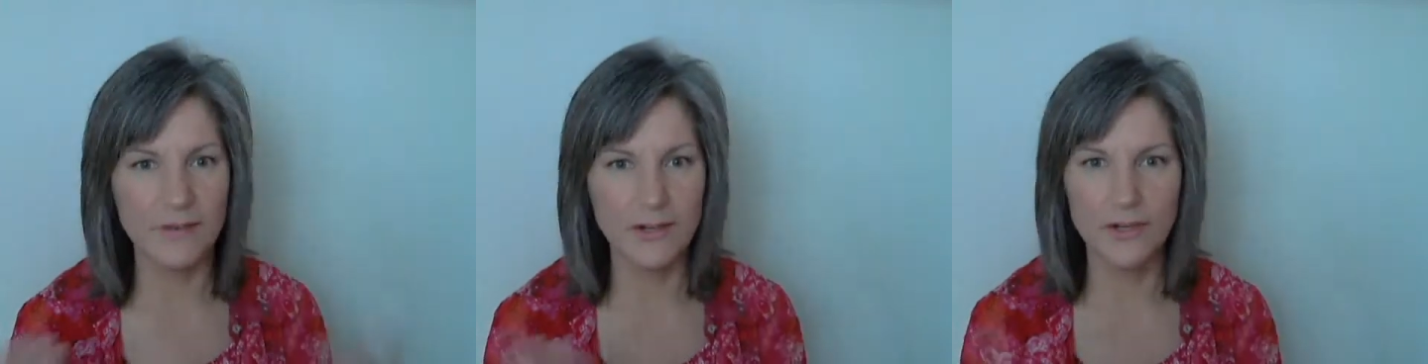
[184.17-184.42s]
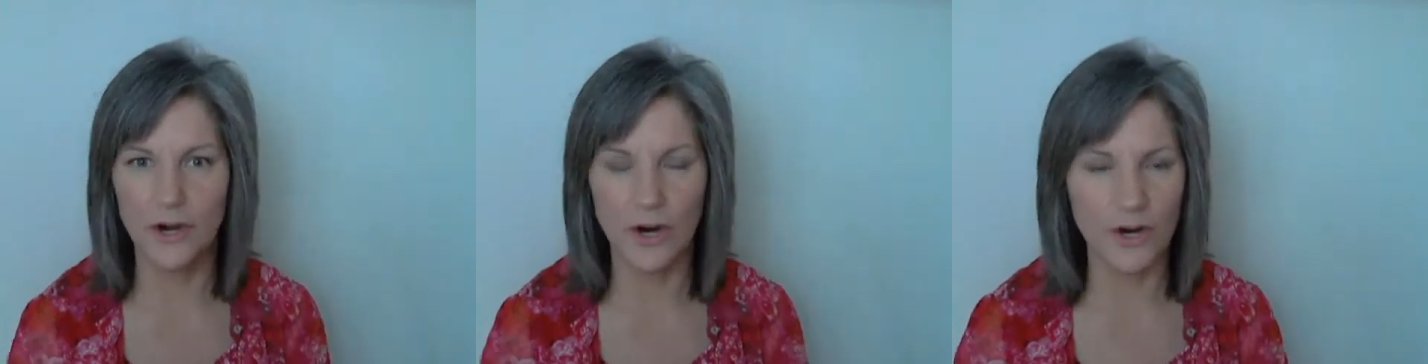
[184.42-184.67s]

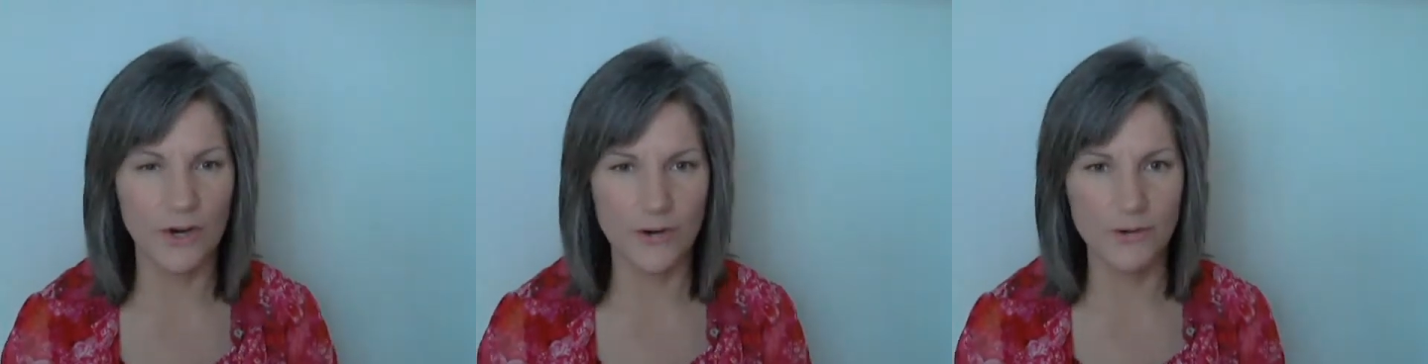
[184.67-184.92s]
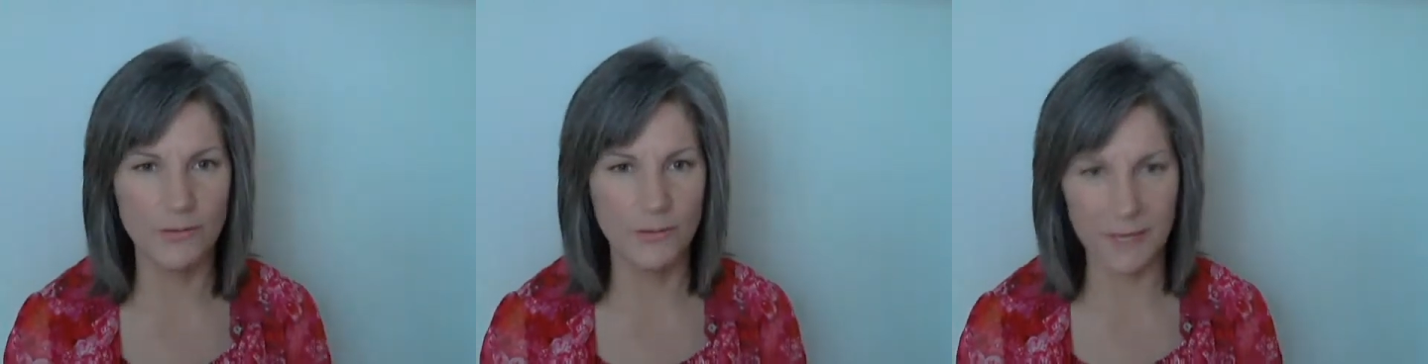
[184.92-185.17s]
good
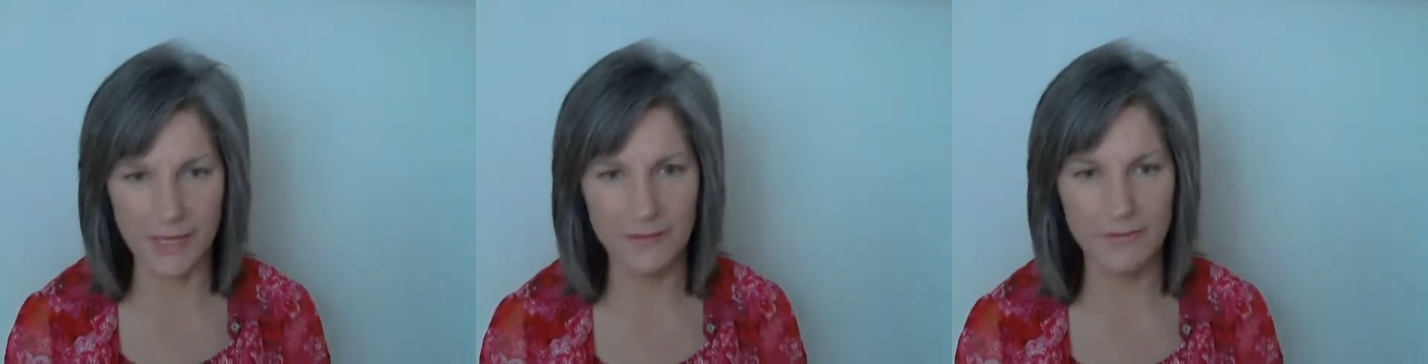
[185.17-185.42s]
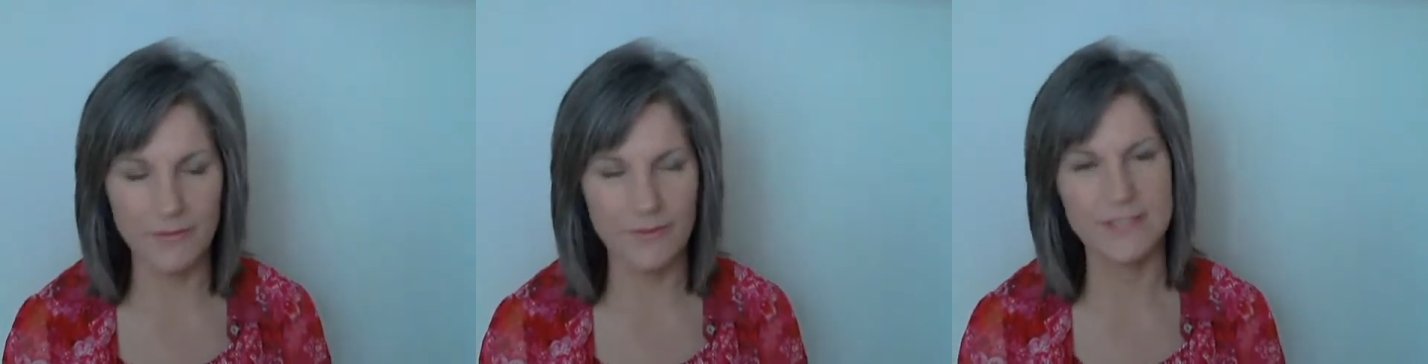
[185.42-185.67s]
hard-earned
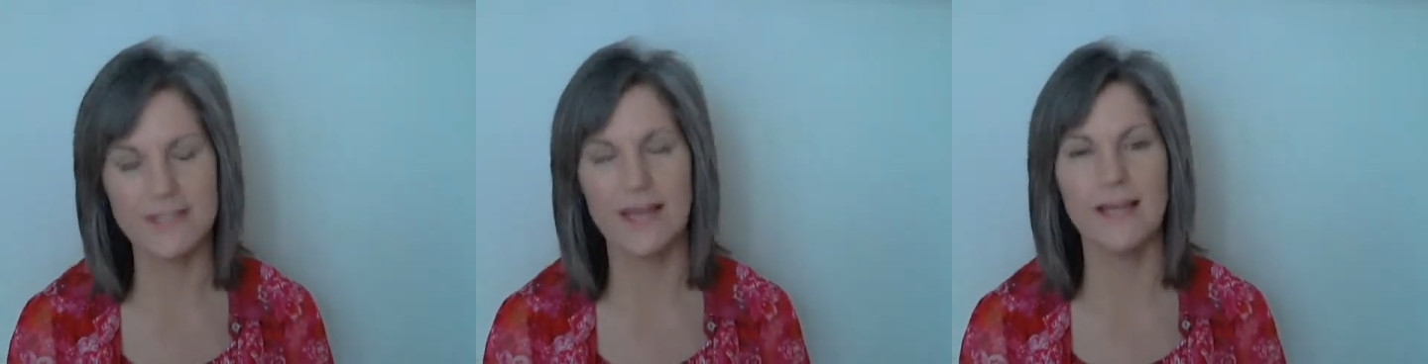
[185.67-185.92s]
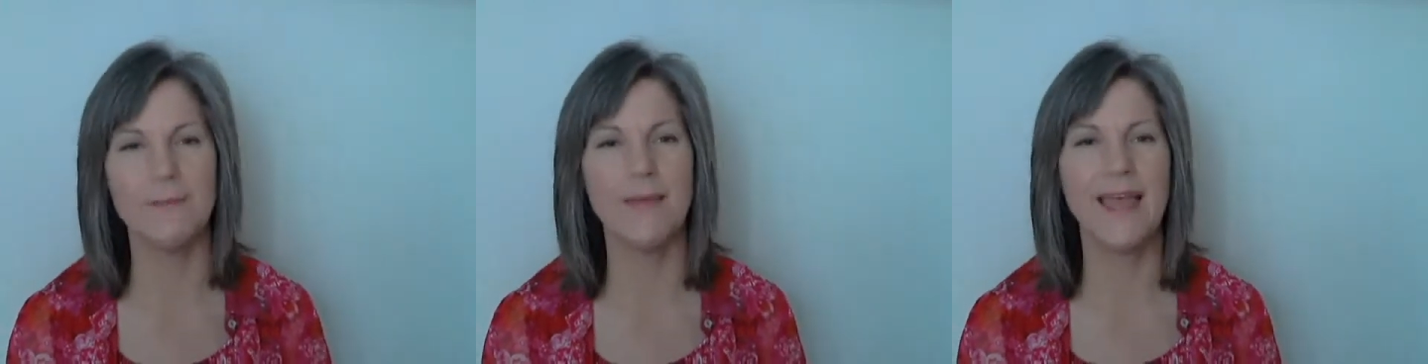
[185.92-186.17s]
money for this
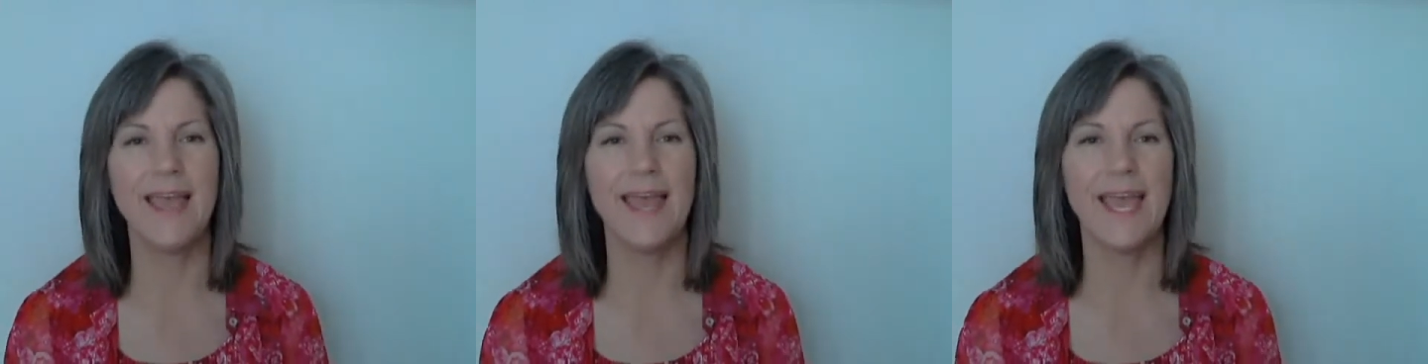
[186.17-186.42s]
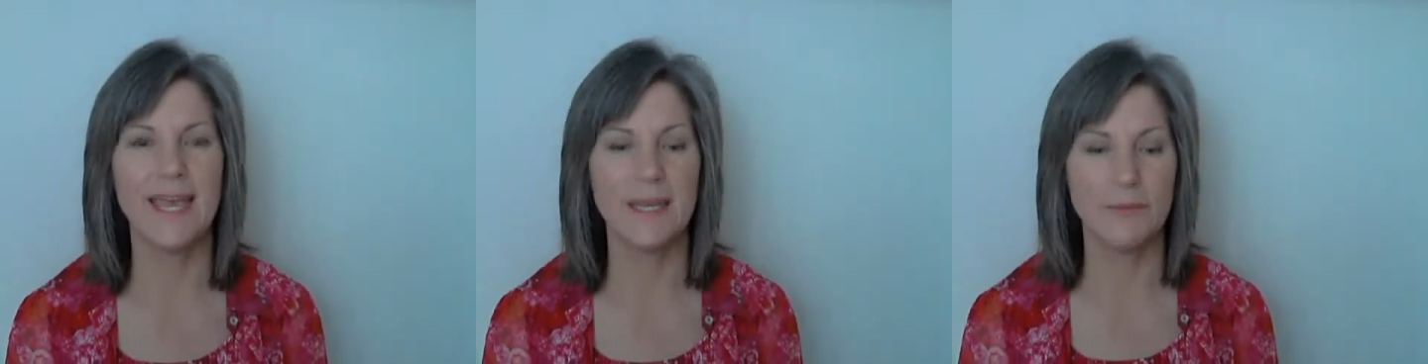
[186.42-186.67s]
item,
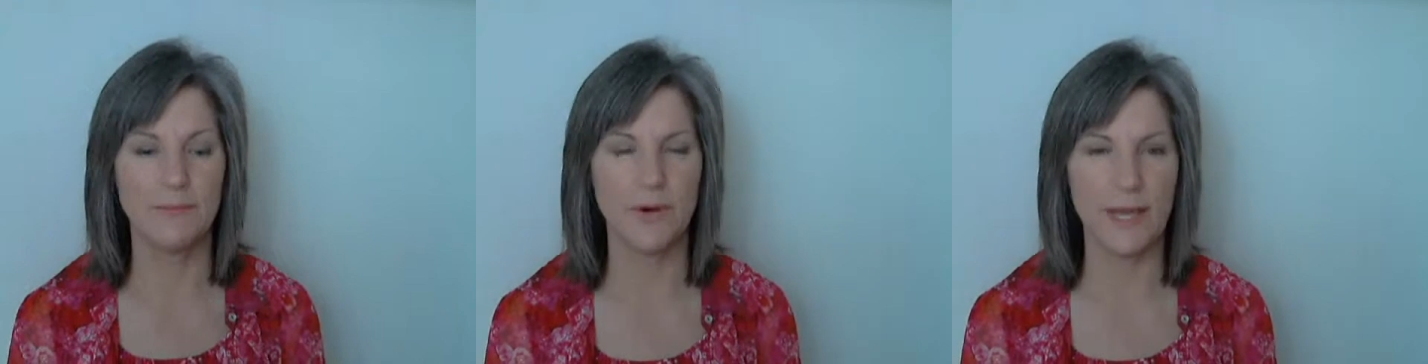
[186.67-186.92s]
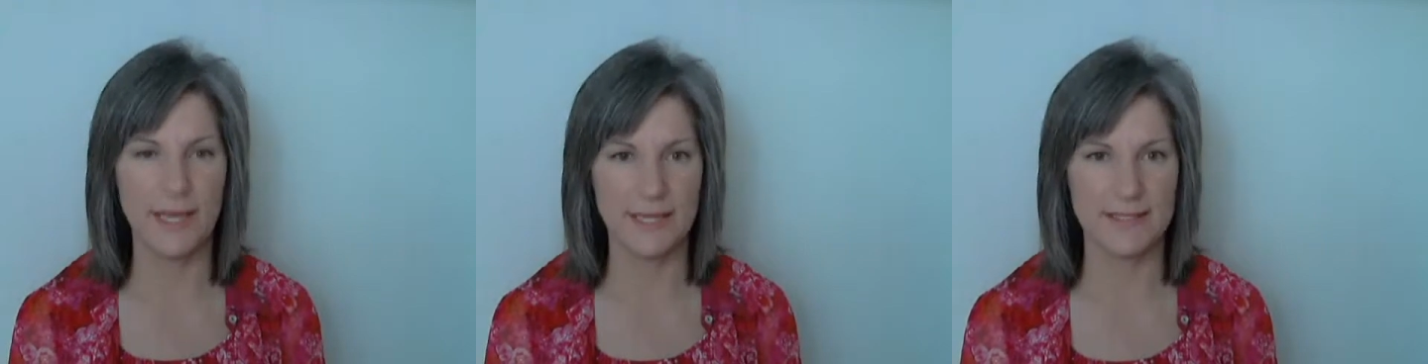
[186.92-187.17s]
and it
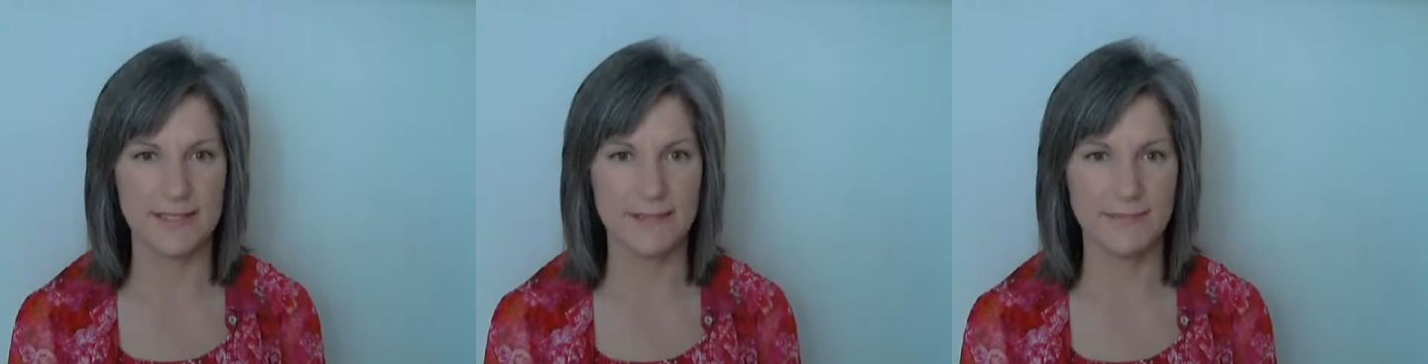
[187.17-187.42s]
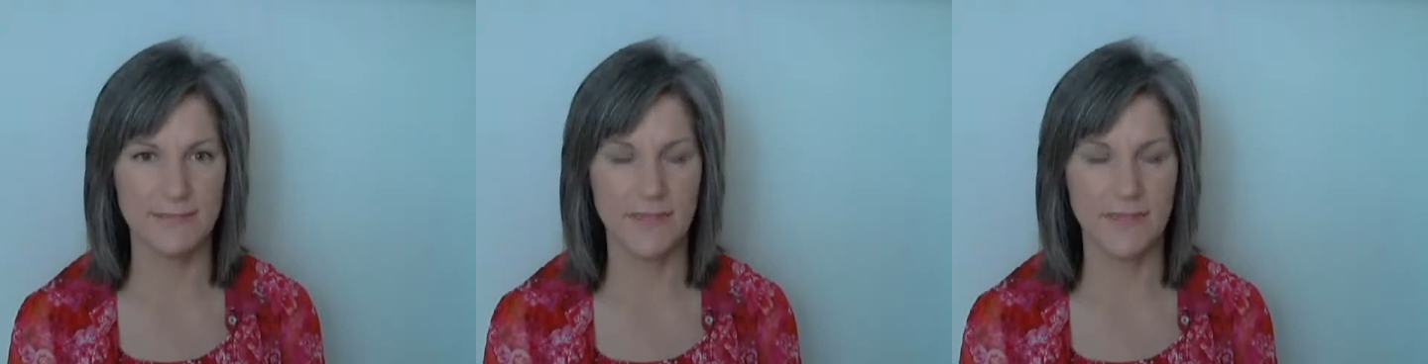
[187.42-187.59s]
breaks.